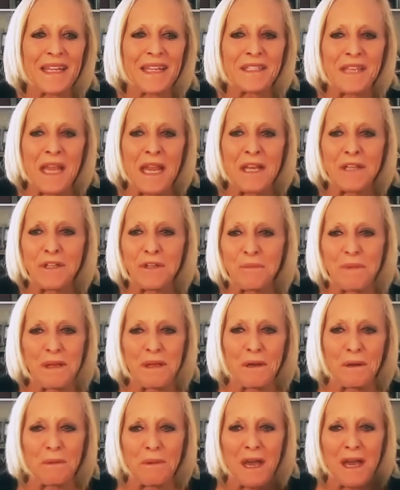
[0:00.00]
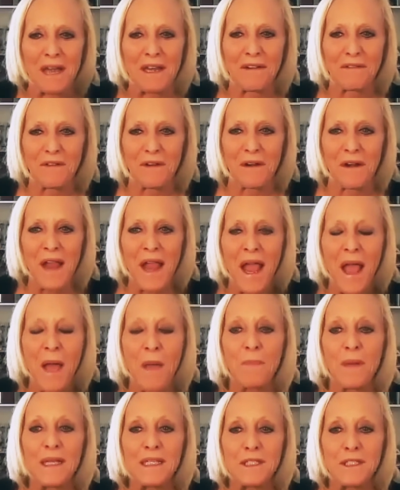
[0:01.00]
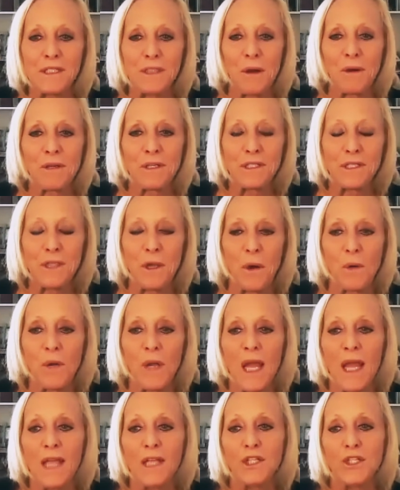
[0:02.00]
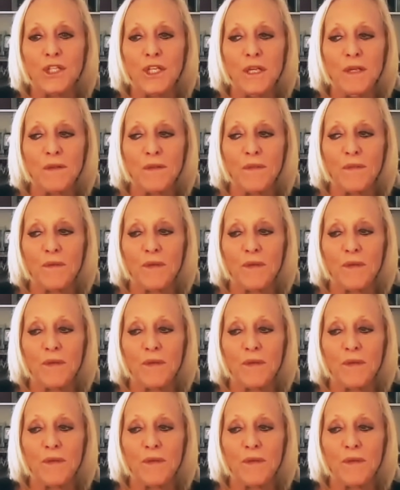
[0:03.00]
endangerment or whatever right. so, so she